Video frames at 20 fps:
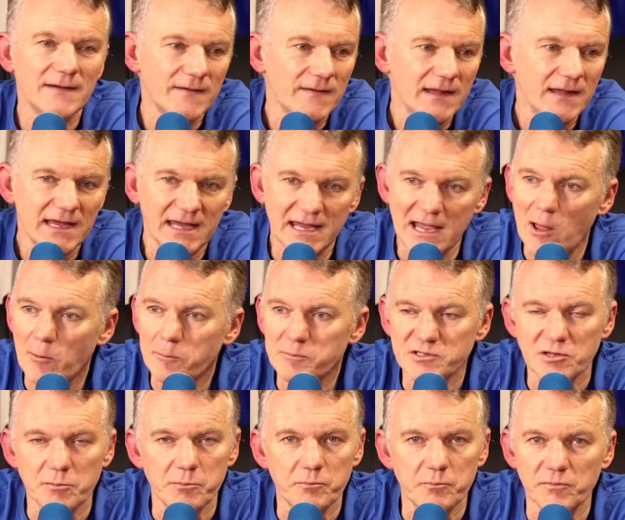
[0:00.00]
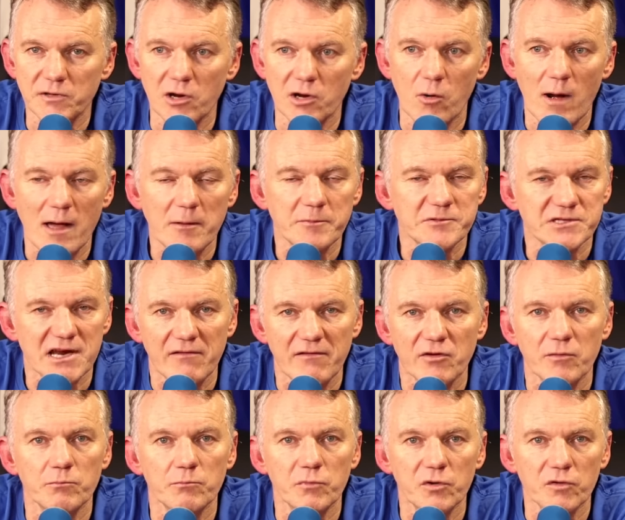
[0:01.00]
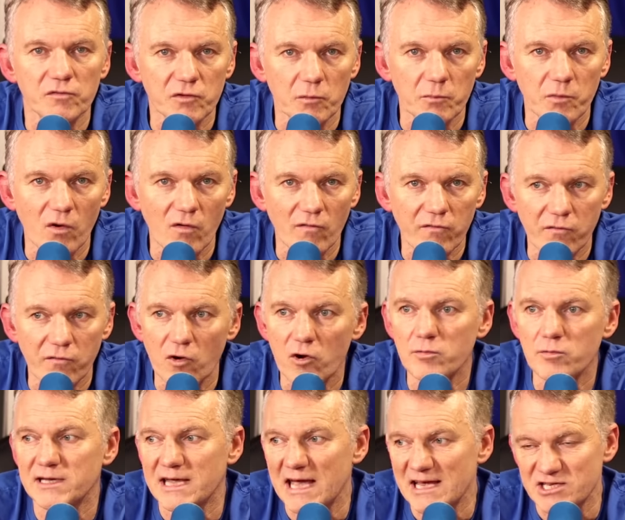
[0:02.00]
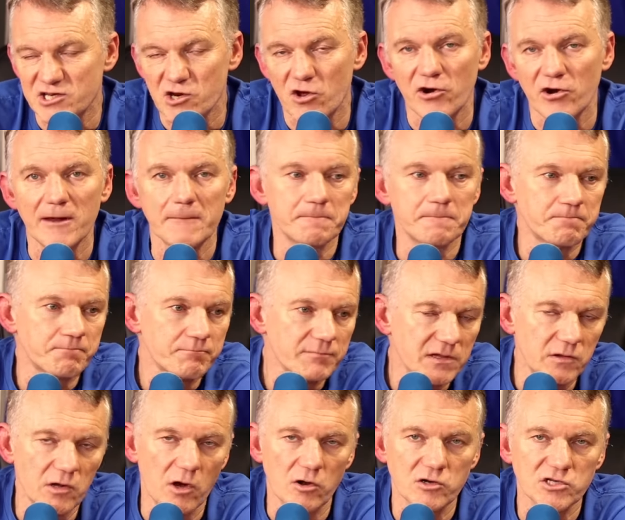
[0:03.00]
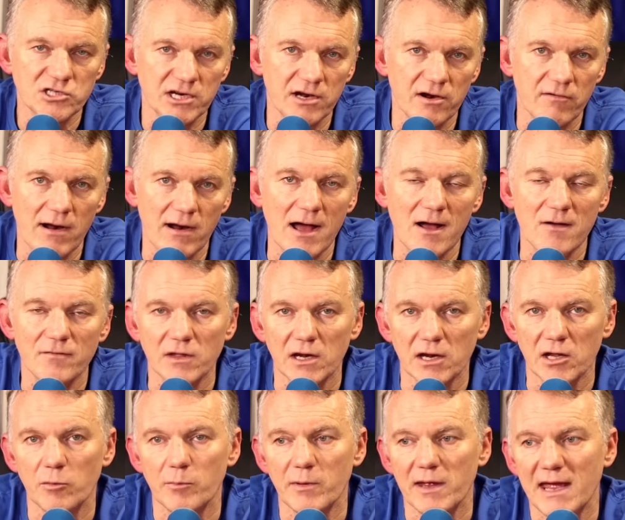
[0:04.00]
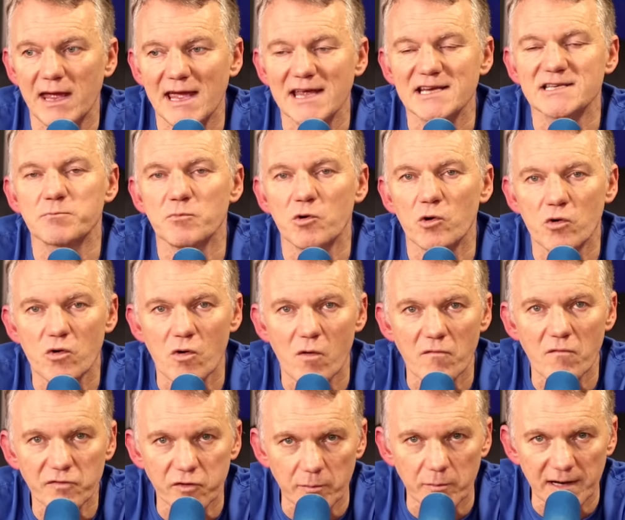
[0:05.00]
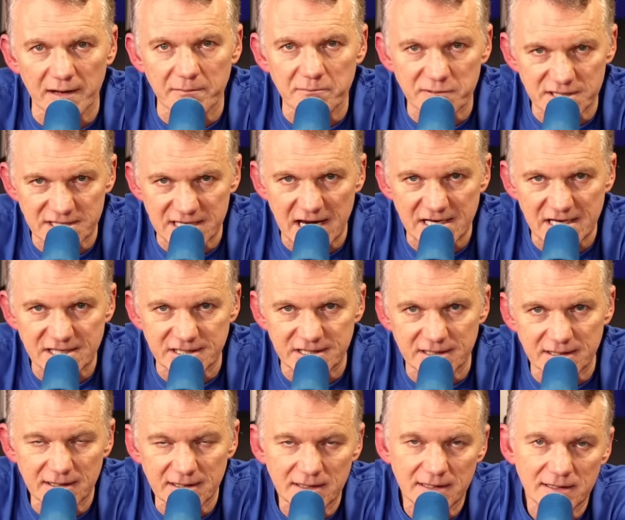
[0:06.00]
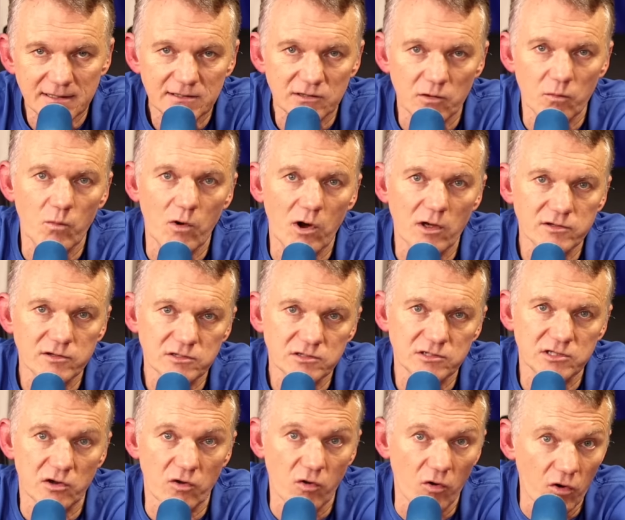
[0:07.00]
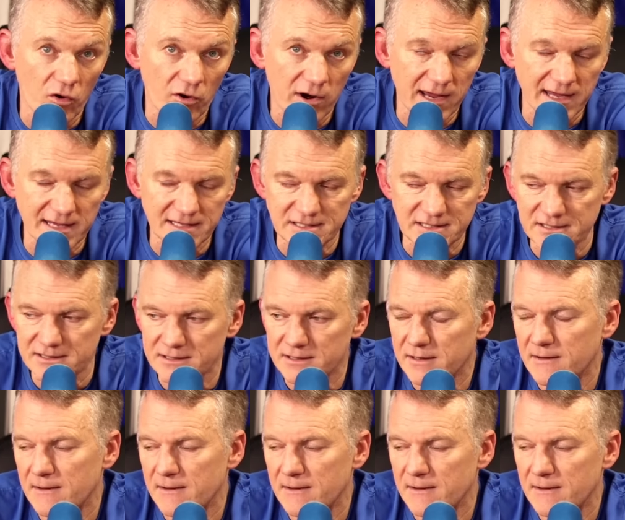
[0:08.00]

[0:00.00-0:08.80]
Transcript: He helps the you know helps Everton move the ball forward, gets on it, knocks it around a little bit, is more comfortable in possession than what Doucoure is.